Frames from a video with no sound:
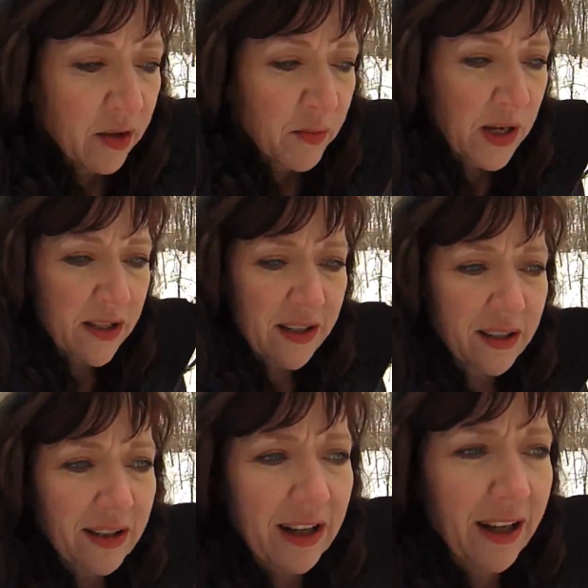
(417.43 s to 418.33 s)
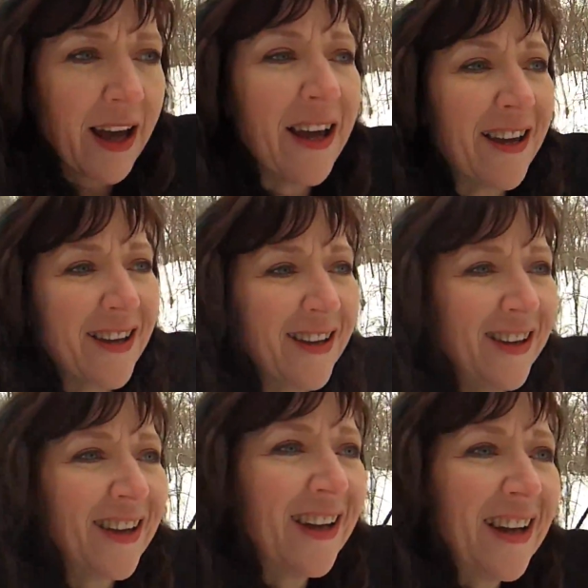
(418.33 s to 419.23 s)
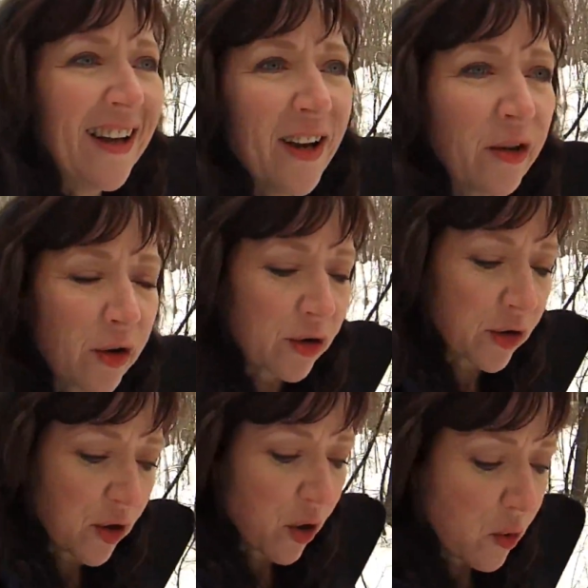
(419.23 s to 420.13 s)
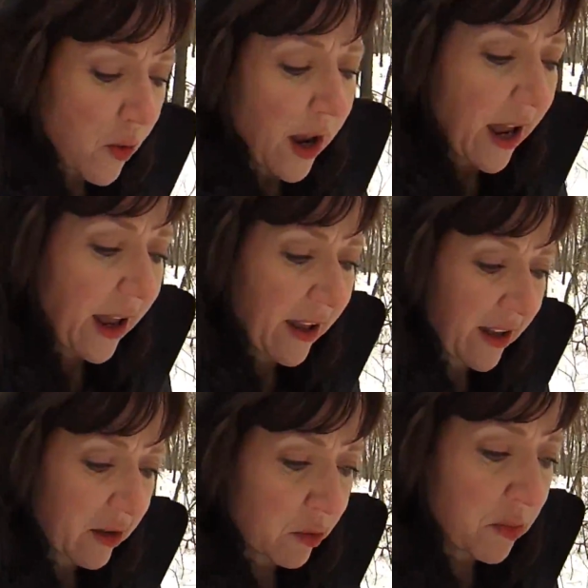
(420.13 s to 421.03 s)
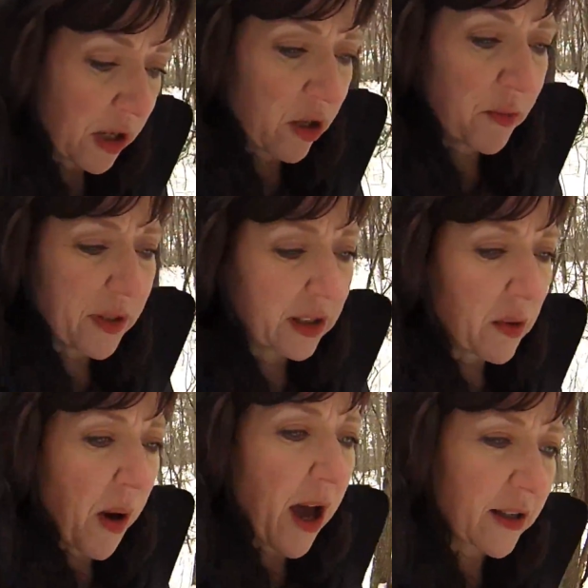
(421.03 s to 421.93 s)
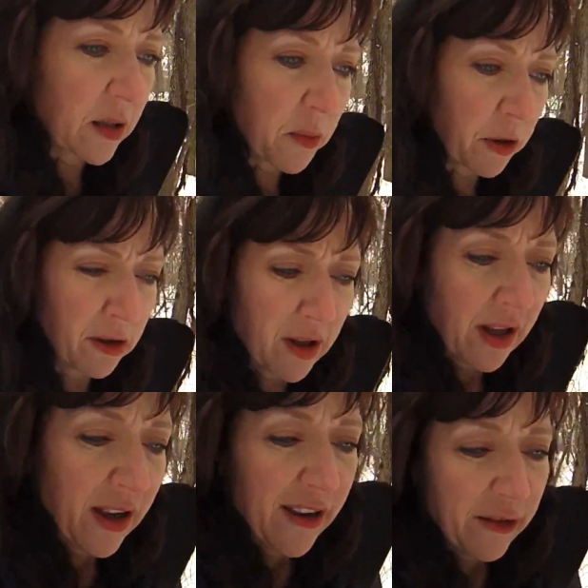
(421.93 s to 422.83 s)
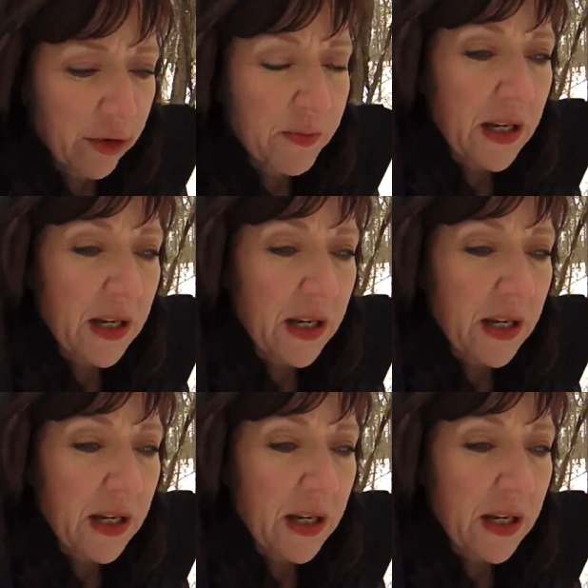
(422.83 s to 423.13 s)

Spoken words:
Basically, there's no way it would be humanly possible for